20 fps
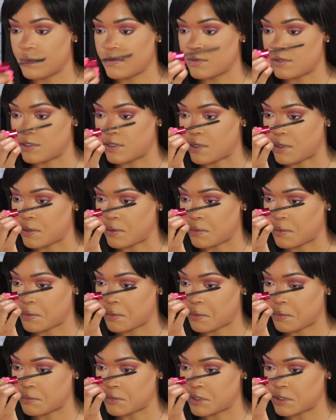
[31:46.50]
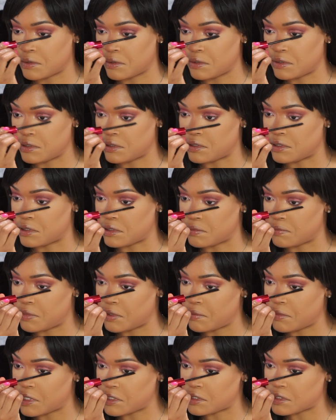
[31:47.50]
So I'm just going to just
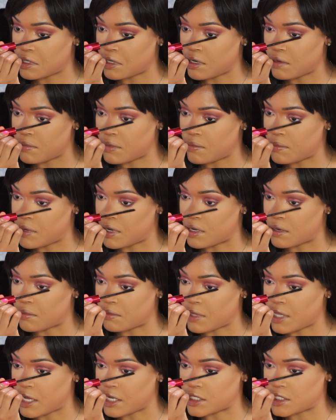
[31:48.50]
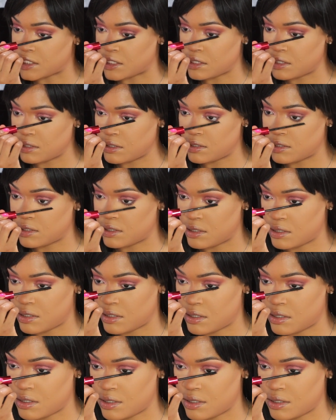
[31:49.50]
put mascara on my bottom lashes.